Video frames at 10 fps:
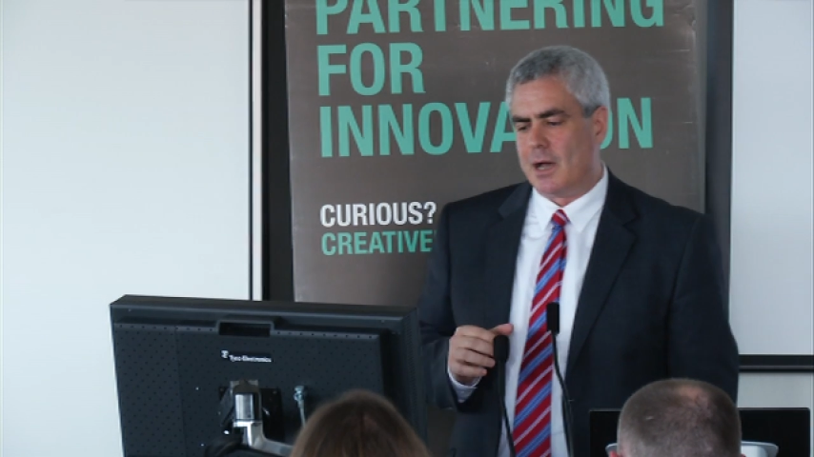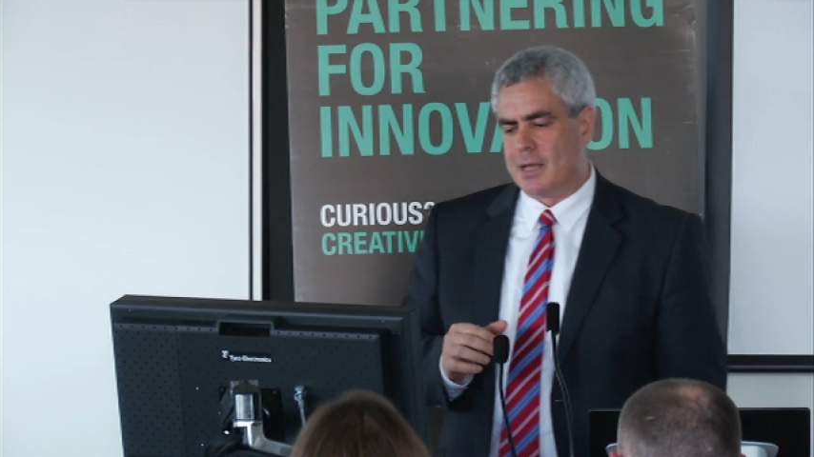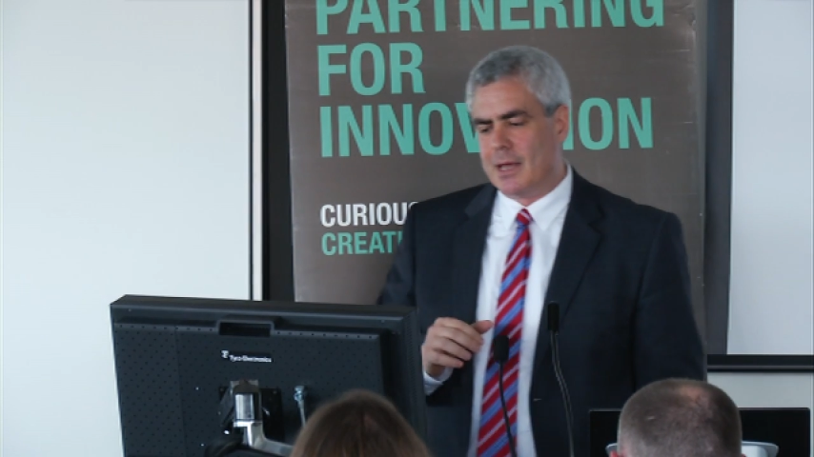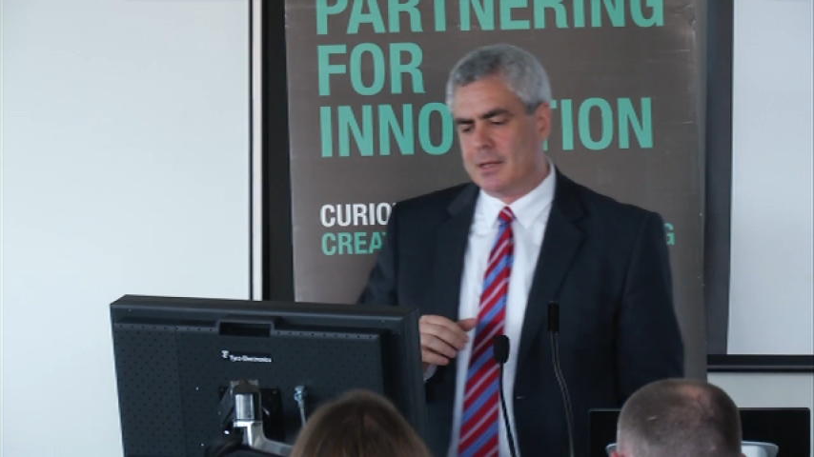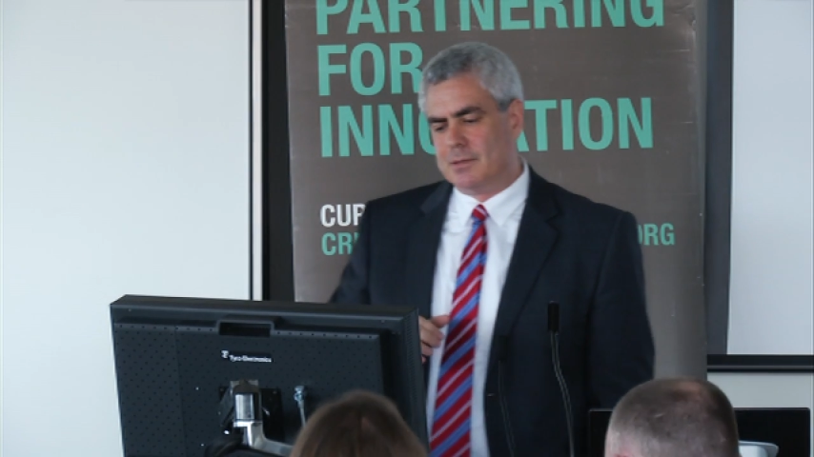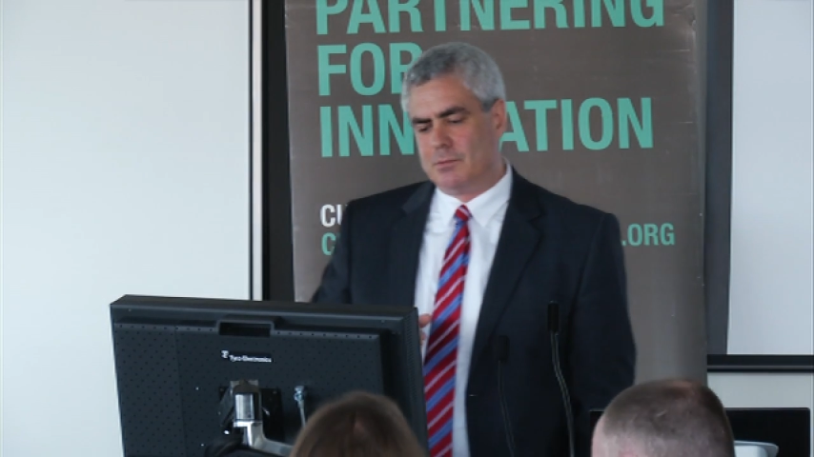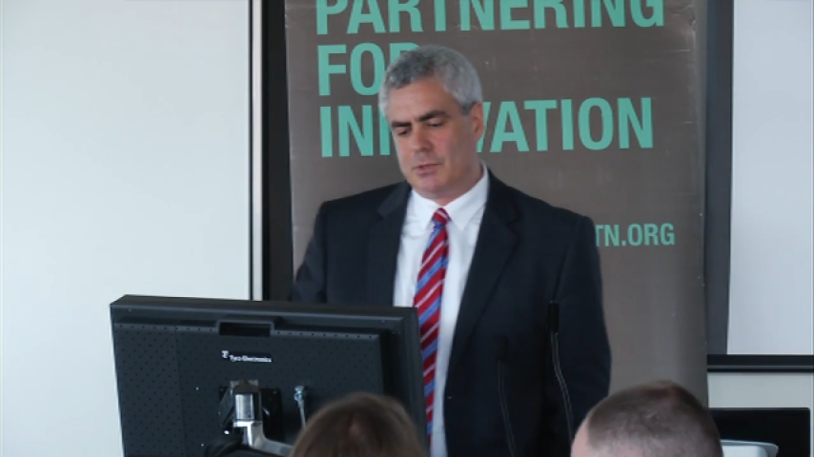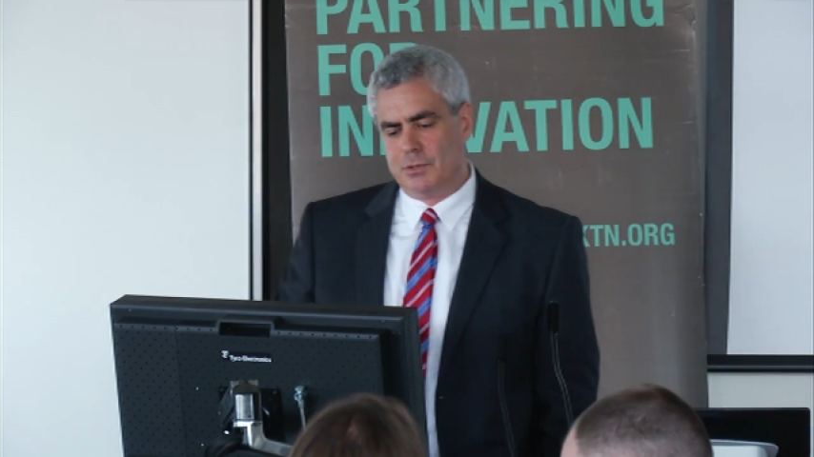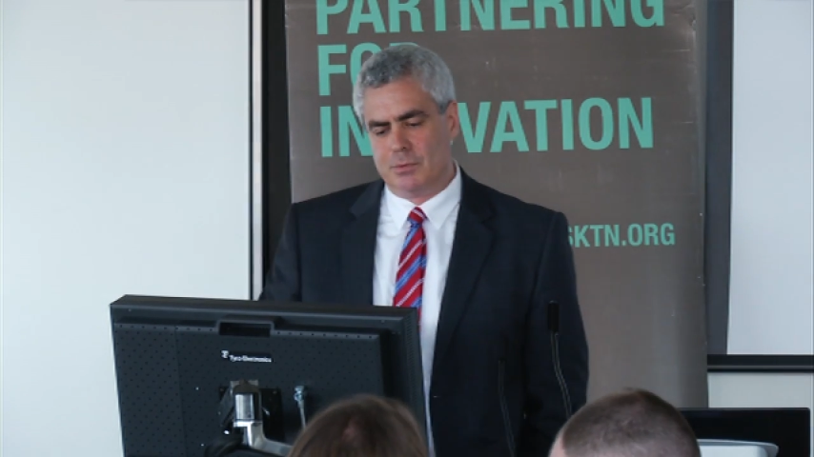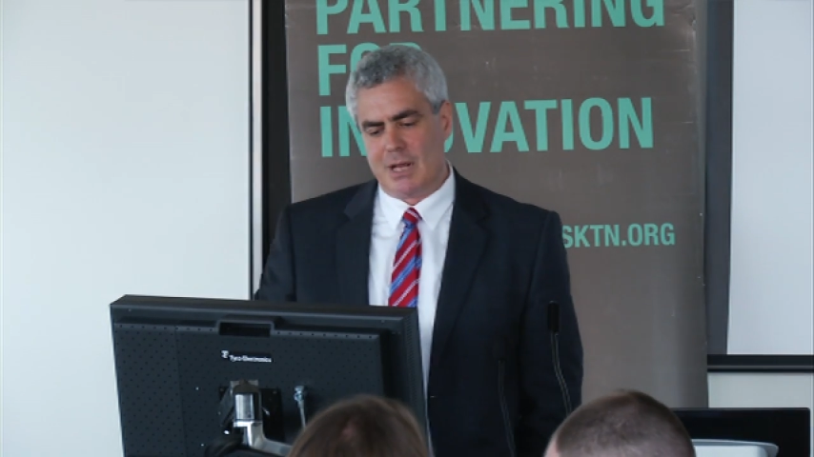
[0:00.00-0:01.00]
high
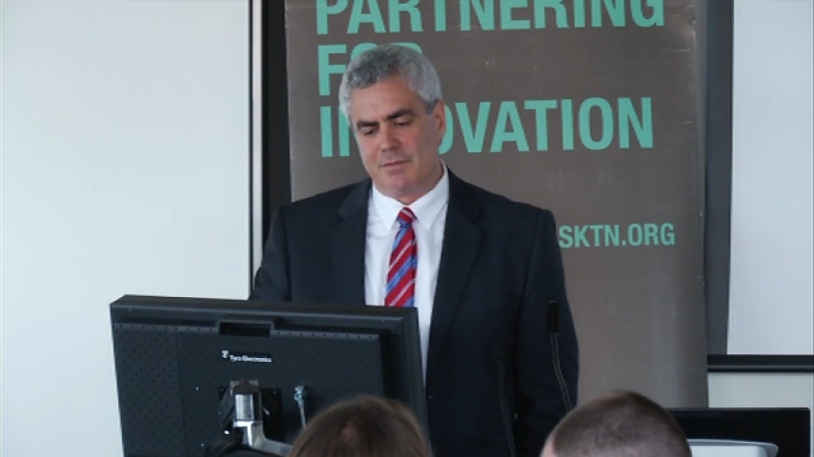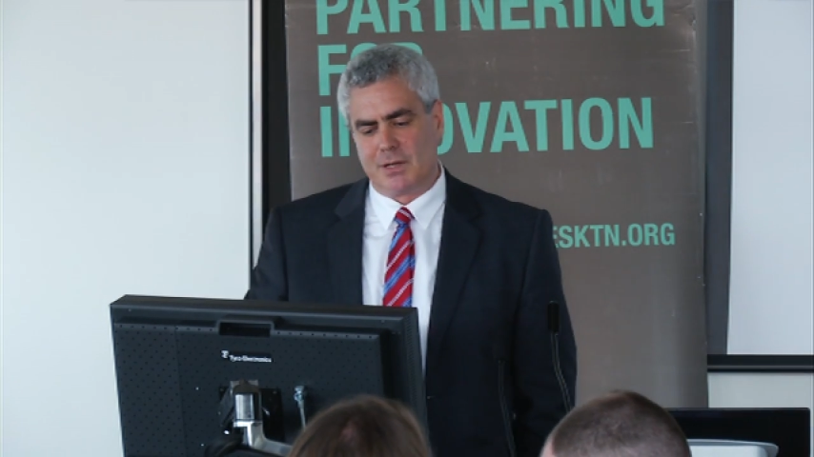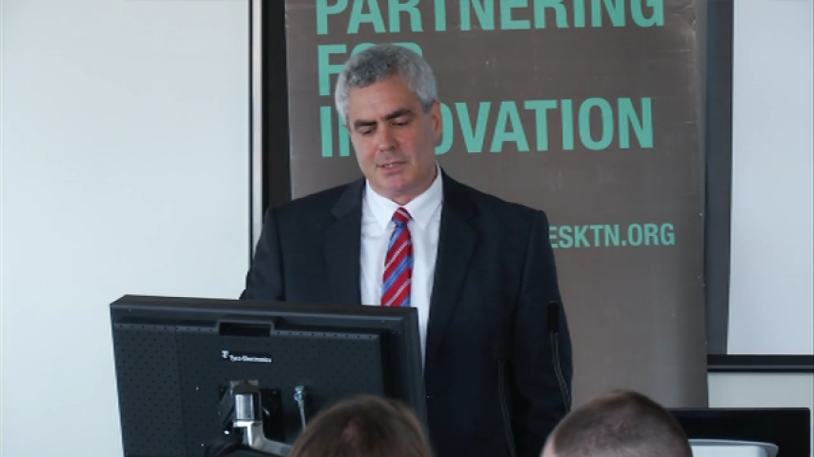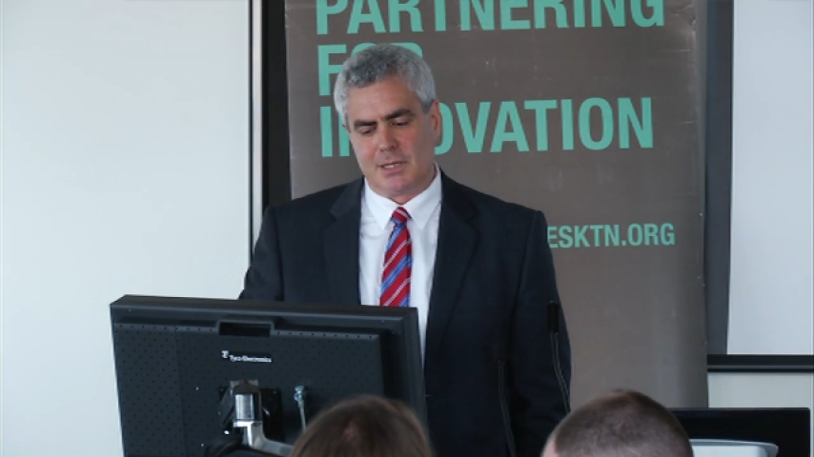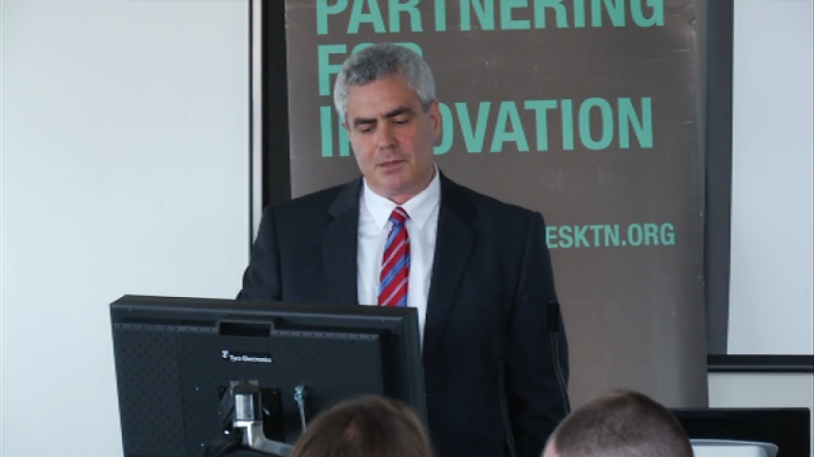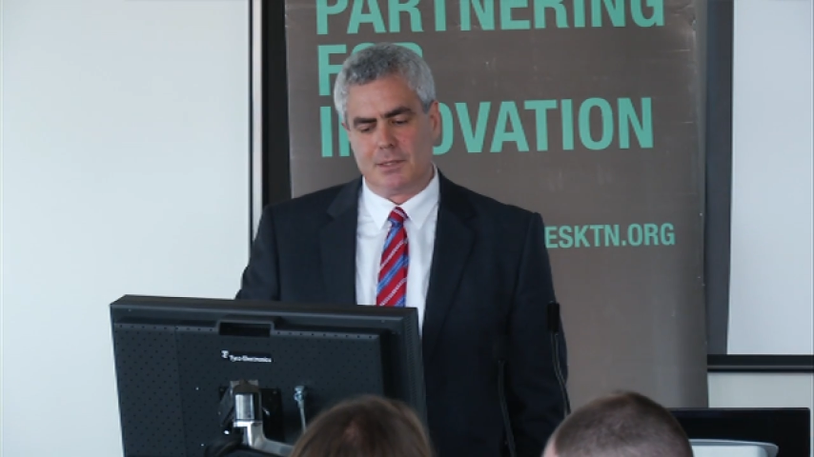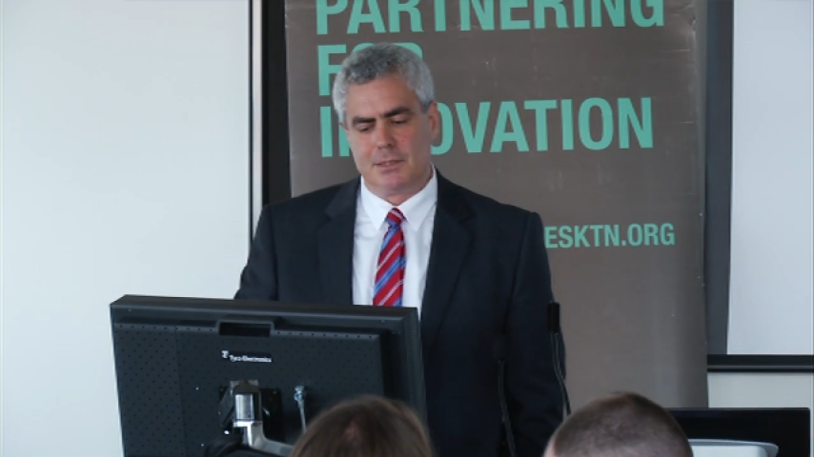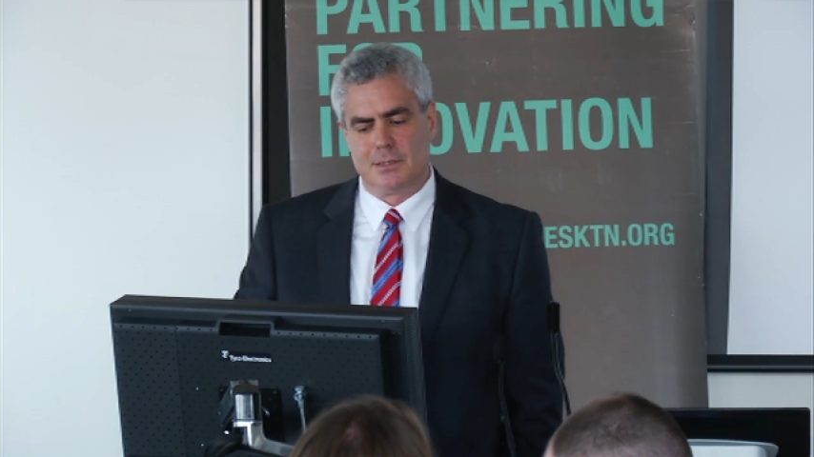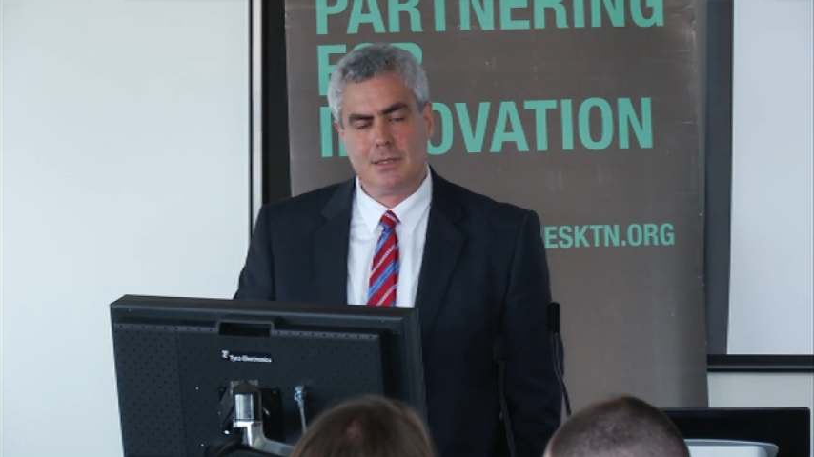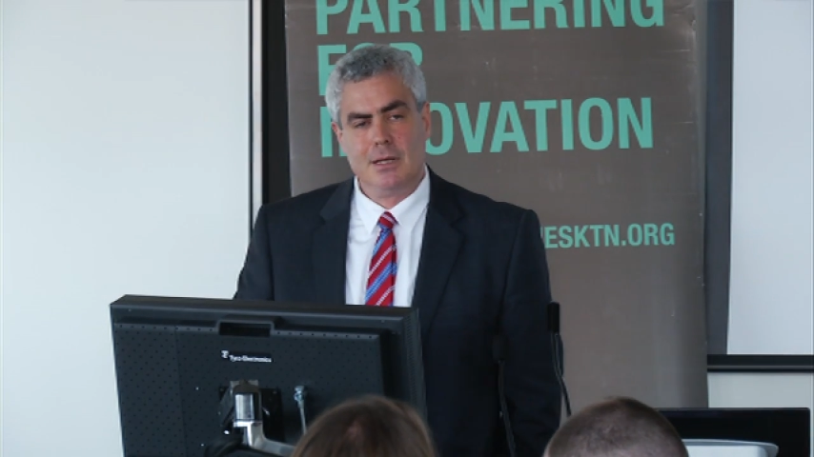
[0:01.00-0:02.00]
end, you will have
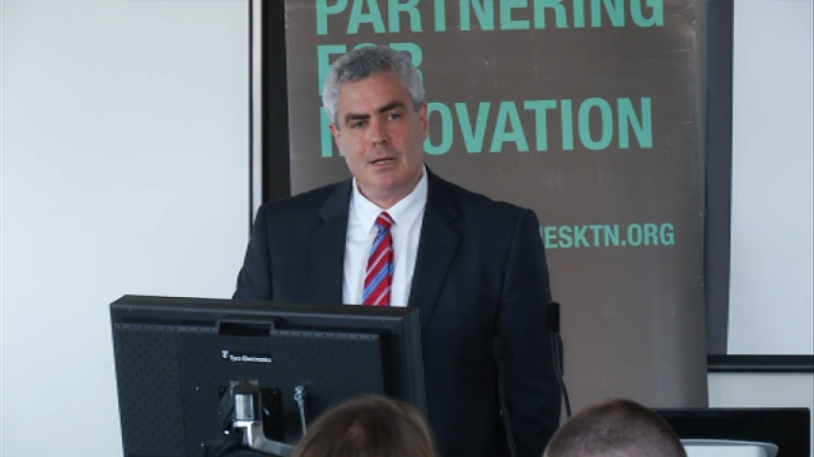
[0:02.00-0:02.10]
consultants